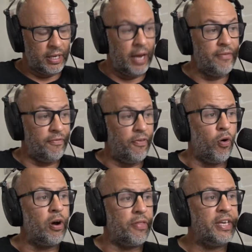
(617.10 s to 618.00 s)

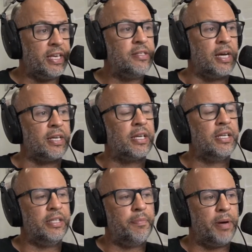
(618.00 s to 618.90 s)
Volk. I think he's
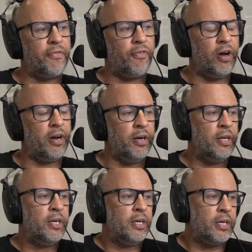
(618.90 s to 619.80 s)
technically the better fighter.
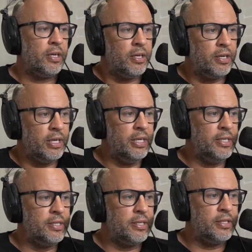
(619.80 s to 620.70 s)

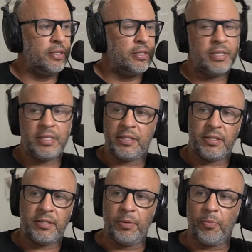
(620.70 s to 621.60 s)
Is
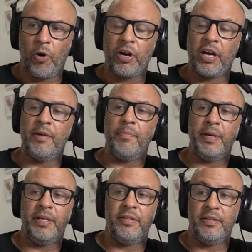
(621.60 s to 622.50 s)
tomorrow going to
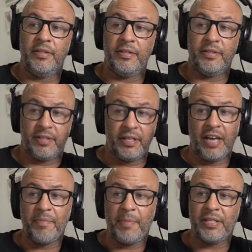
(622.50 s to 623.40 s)
be the
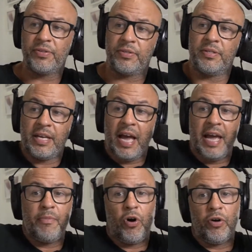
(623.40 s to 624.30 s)
young man's
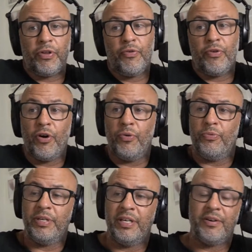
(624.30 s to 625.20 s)
game? I don't know.
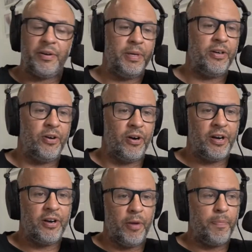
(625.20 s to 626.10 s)
You know what I mean? I
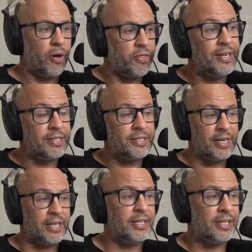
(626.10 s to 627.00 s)
don't know. But I think
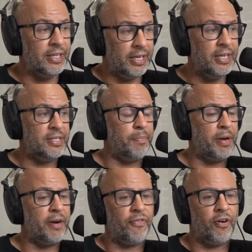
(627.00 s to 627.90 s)
technically he's the
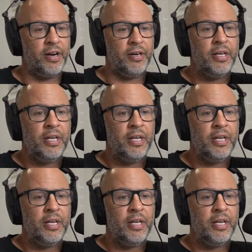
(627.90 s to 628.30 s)
better fighter.